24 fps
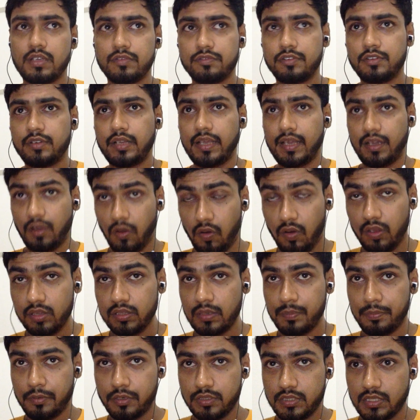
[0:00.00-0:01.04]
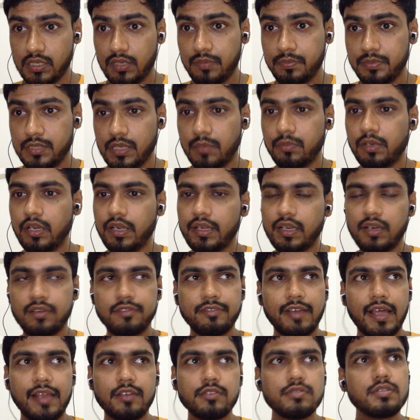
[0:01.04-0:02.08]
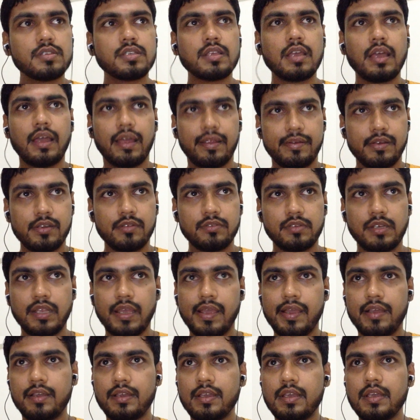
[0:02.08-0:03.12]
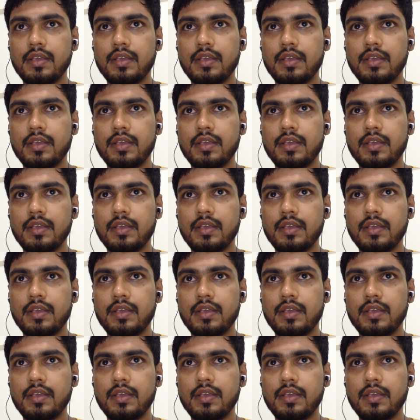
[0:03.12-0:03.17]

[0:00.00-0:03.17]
if you take all the positive simulated values and you take